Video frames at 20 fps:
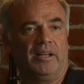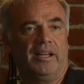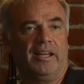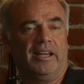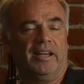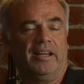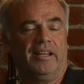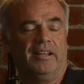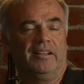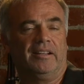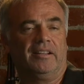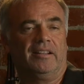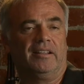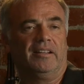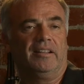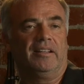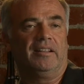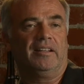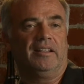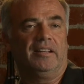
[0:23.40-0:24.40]
and
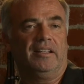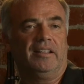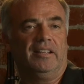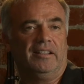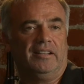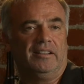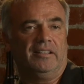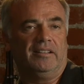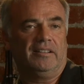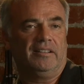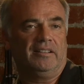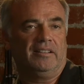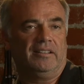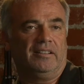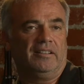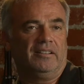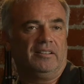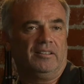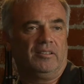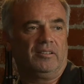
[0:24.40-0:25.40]
it,
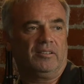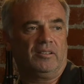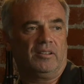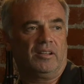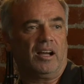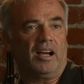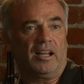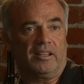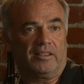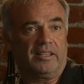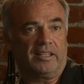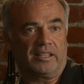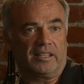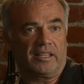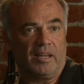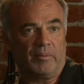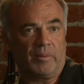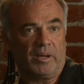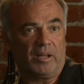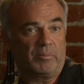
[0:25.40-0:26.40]
I think,
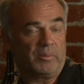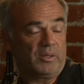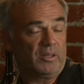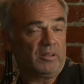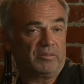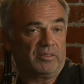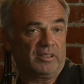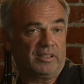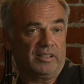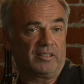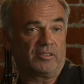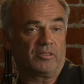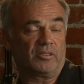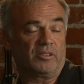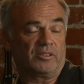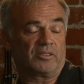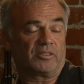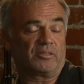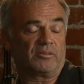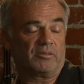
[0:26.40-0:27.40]
came out beautifully. And of
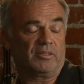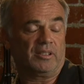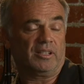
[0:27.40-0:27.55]
course,